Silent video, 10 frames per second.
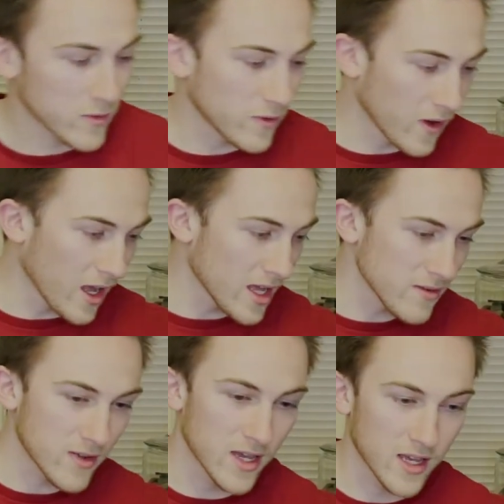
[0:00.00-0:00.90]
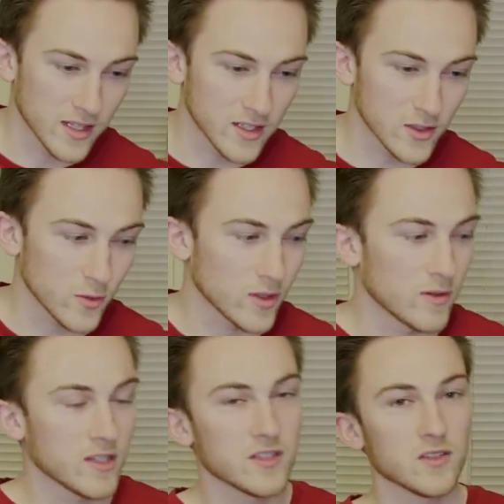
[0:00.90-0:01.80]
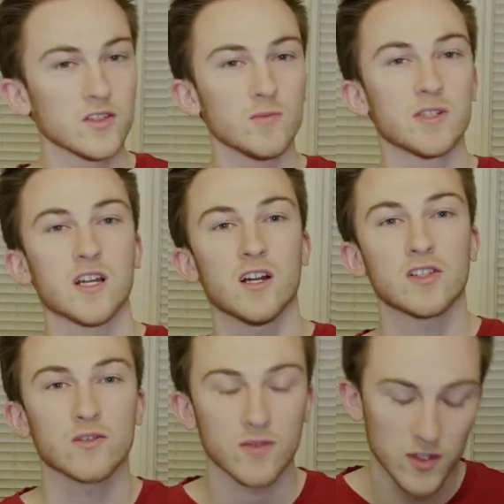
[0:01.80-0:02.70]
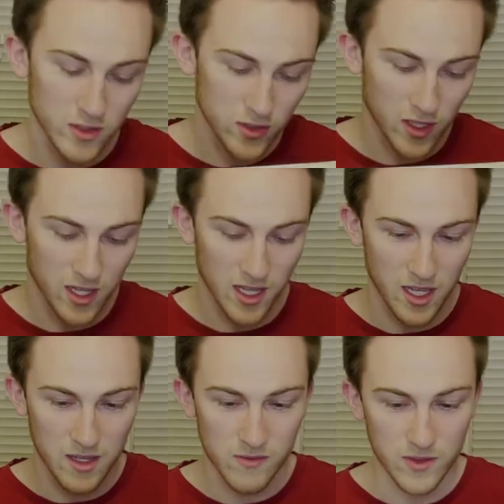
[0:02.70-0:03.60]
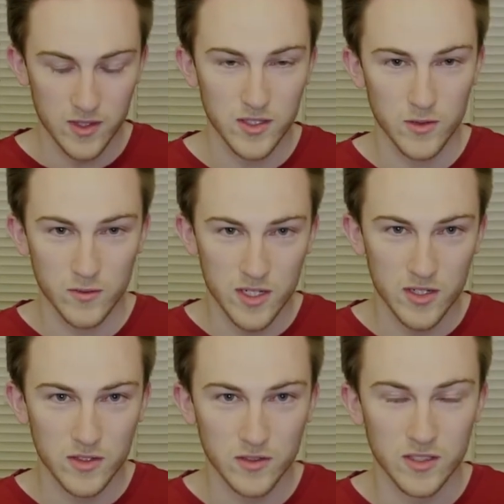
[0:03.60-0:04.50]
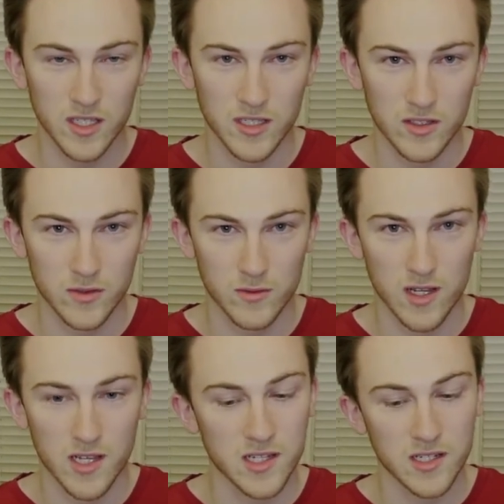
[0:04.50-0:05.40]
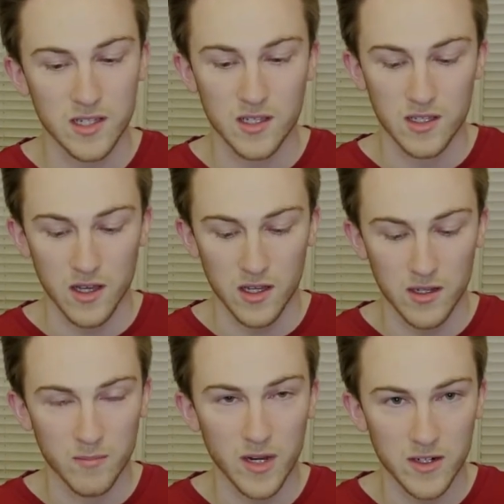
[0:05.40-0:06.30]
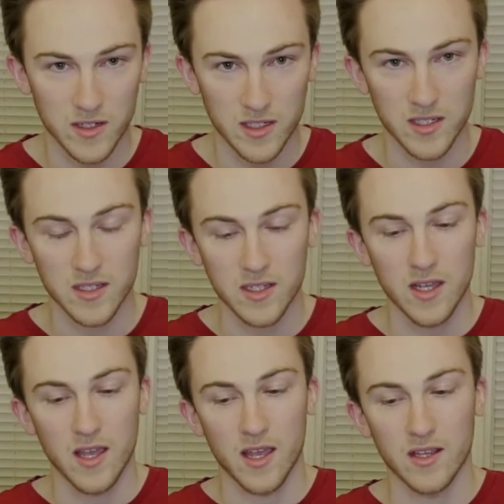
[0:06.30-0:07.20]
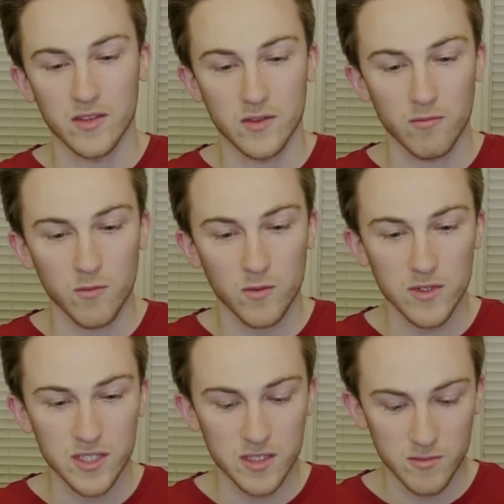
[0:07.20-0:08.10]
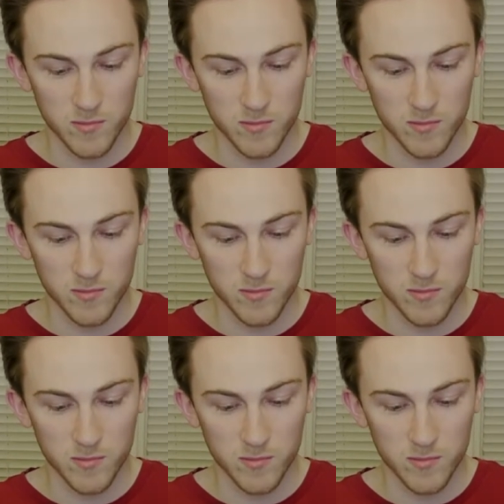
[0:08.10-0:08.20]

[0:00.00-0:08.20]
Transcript: 5, and this one is a little bit controversial, I have the original Ticket to Ride America. And the reason